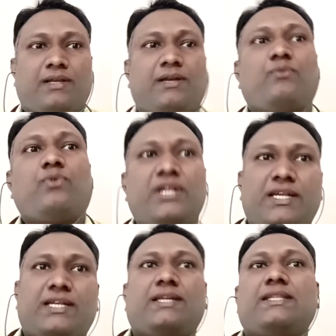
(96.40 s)
what
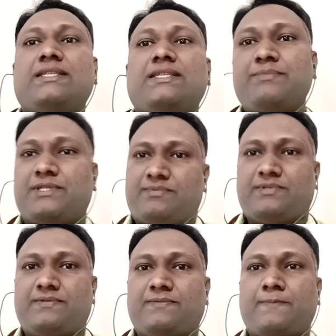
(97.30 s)
are the
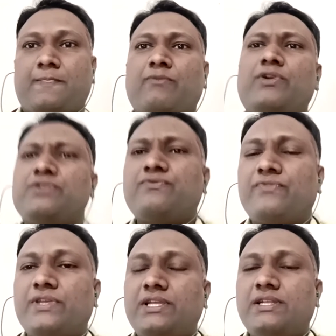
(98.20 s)
symptoms? What do you
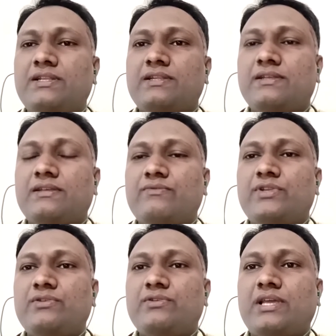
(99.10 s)
feel
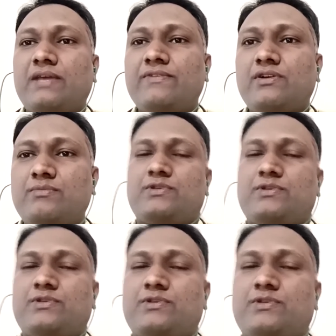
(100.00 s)
when you have a common
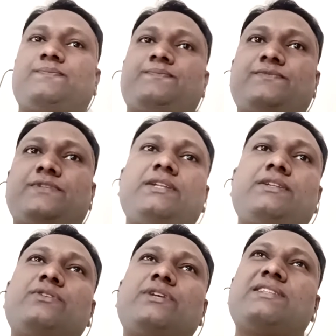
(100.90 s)
cold, right?
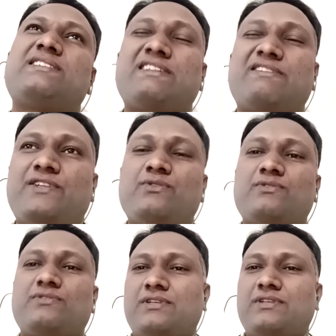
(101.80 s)
You get stuffy
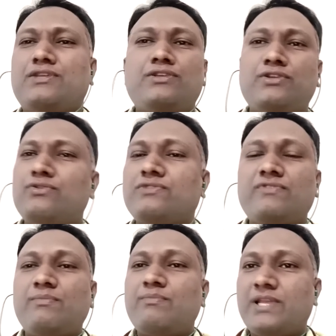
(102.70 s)
nose. Your nose
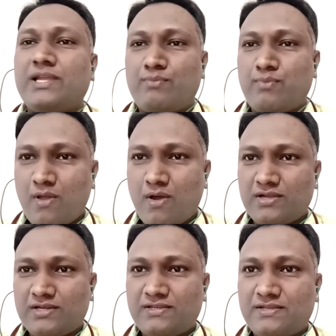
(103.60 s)
will get
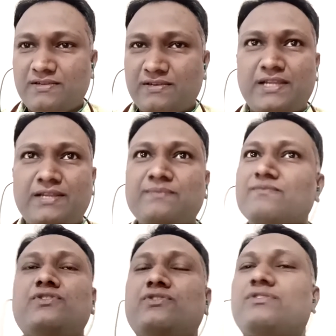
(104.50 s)
blocked, right?
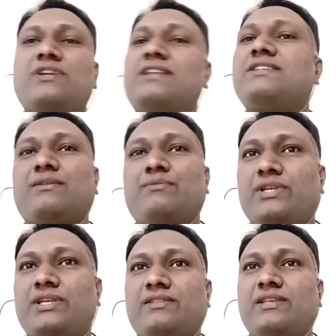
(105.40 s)
You can't take
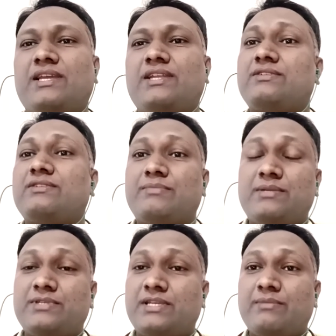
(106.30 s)
breath, and
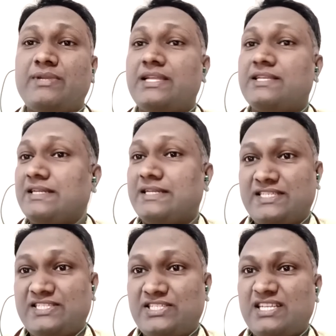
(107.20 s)
sometimes it can be nasal
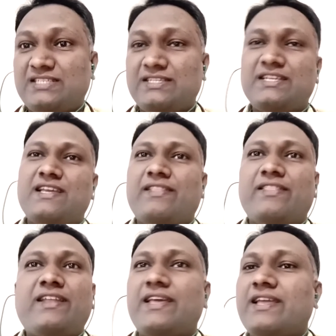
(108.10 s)
discharge.
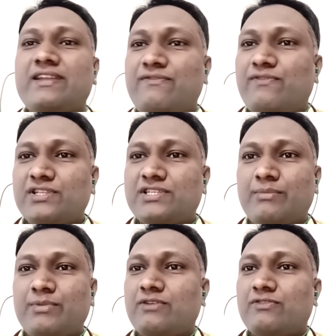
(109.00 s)
The Niagara Falls
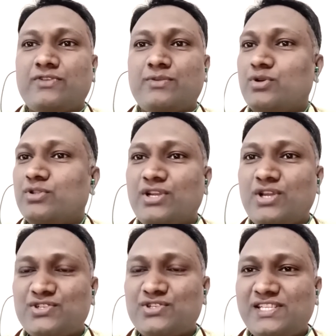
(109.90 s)
coming out of both the
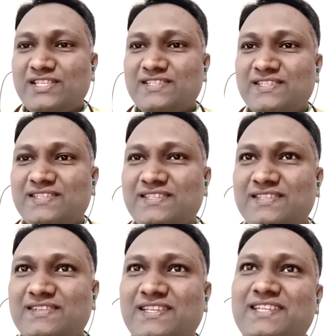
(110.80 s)
nostrils,
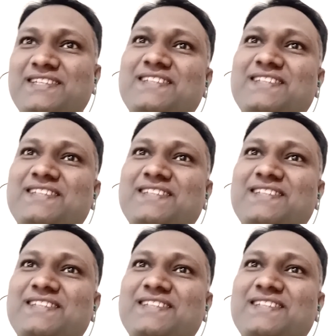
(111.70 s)
right?